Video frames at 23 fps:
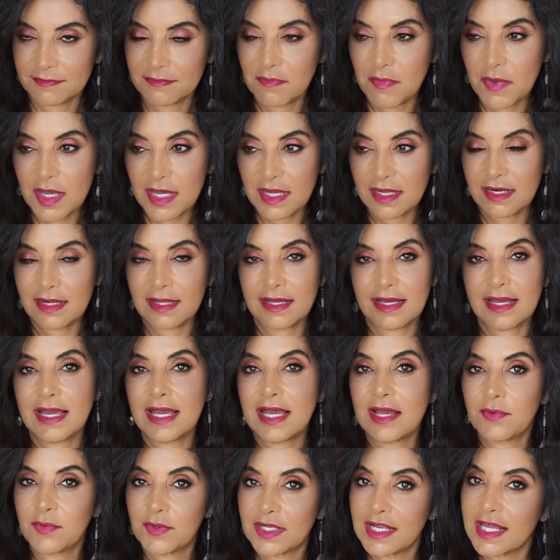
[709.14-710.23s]
But
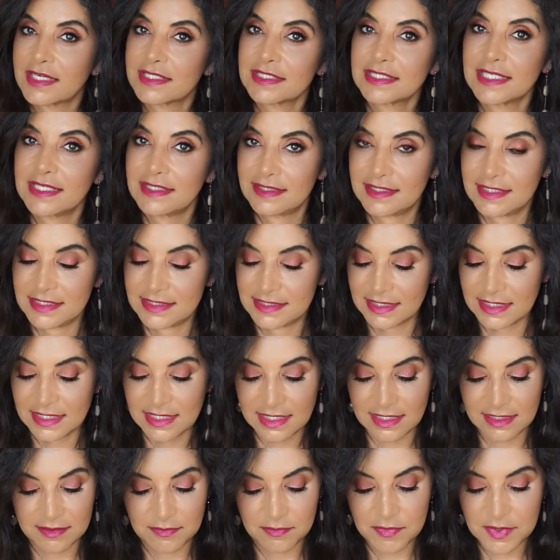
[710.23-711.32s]
I would like to get these
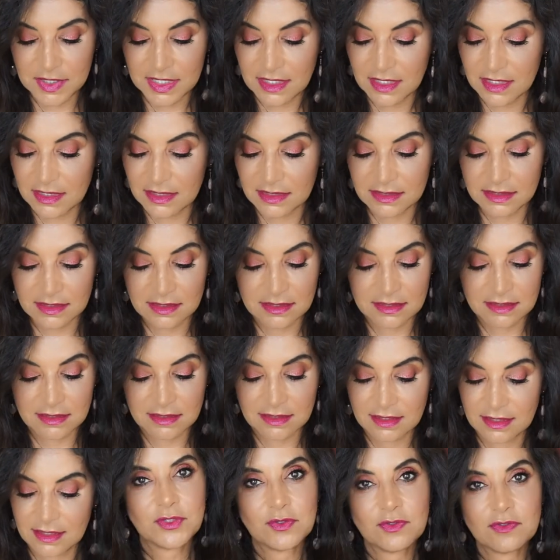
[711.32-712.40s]
again
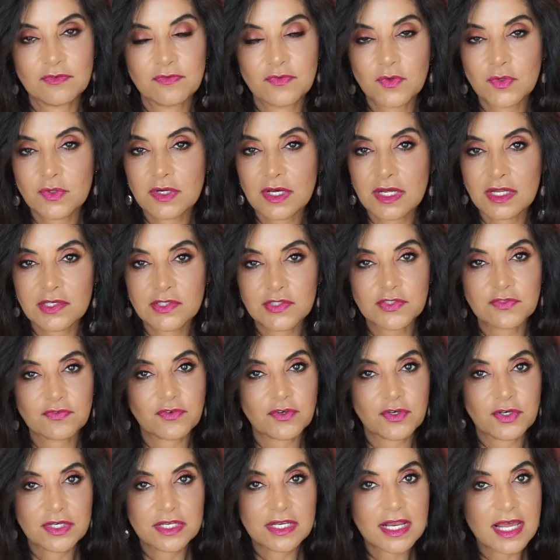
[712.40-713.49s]
because two to four dollars
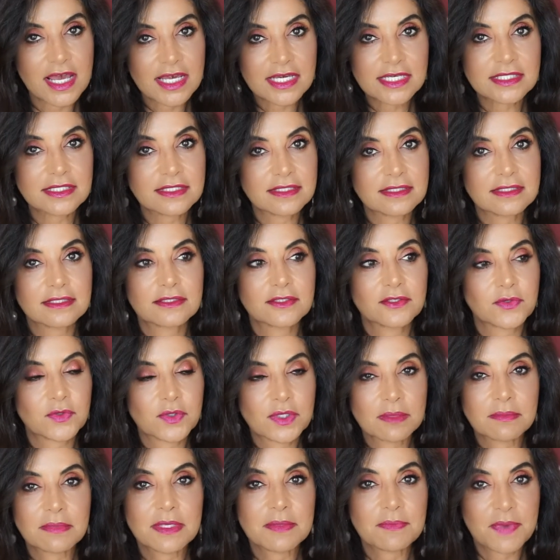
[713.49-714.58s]
for a nice
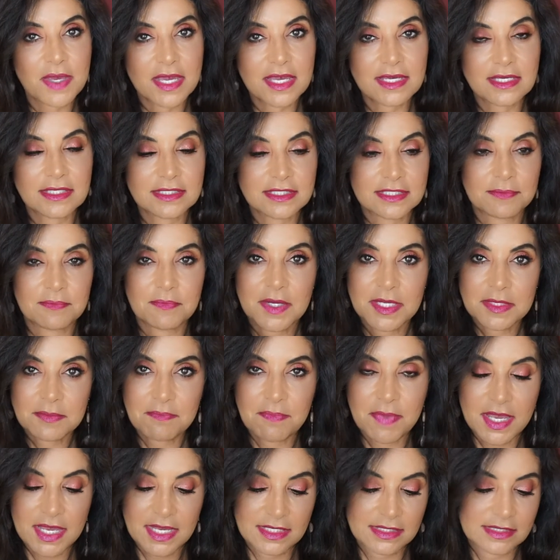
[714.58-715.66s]
creamy base, a mud
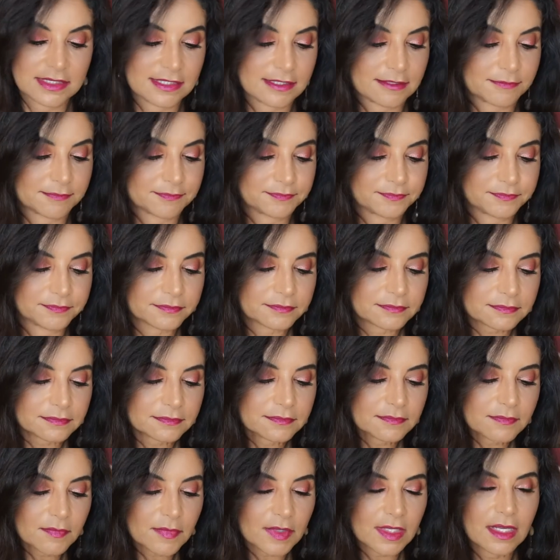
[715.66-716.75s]
base,
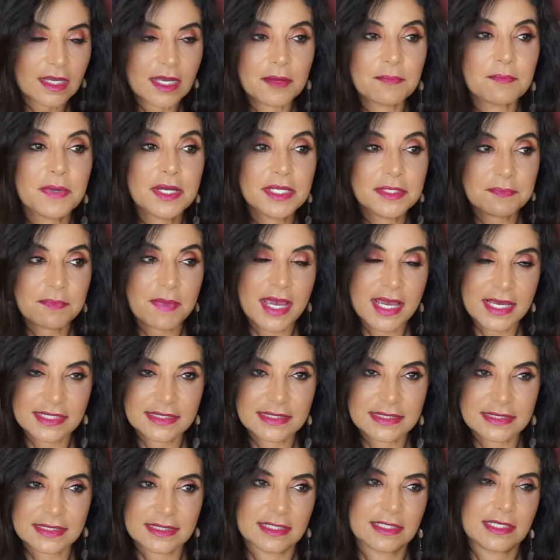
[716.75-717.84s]
a mud
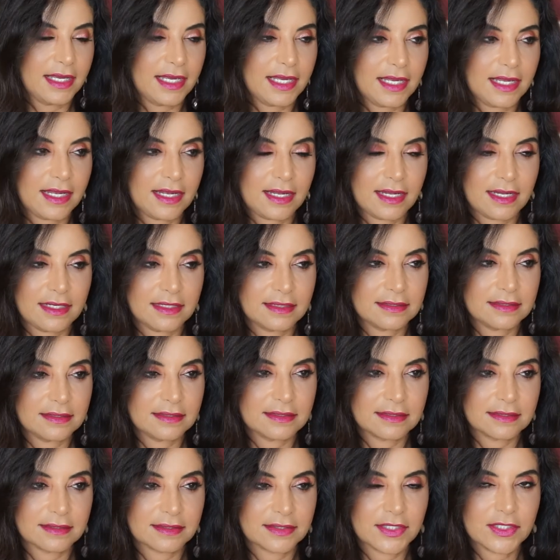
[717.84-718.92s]
mask,
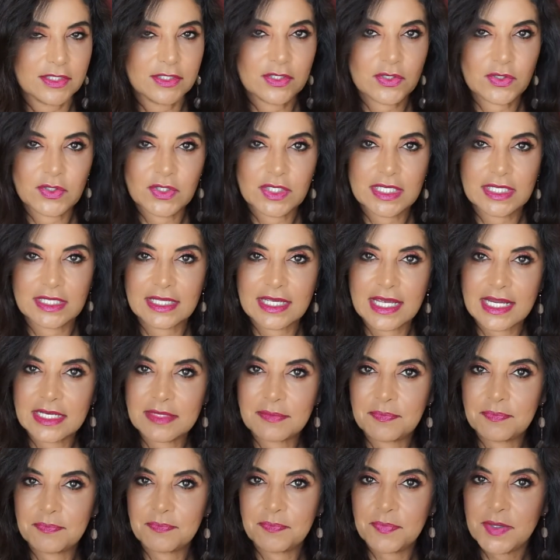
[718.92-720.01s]
and you know, you can kind
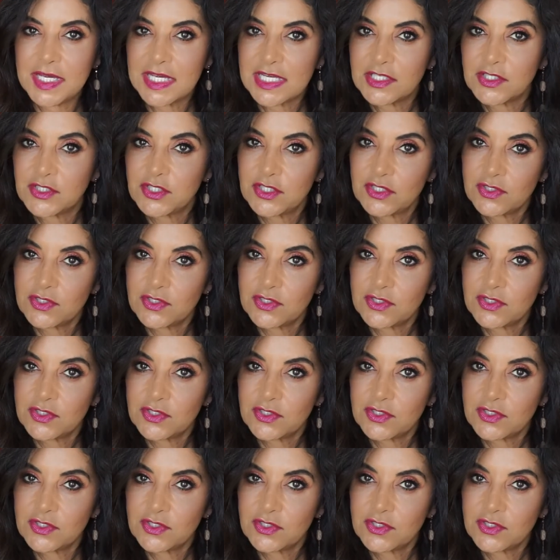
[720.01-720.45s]
of pick and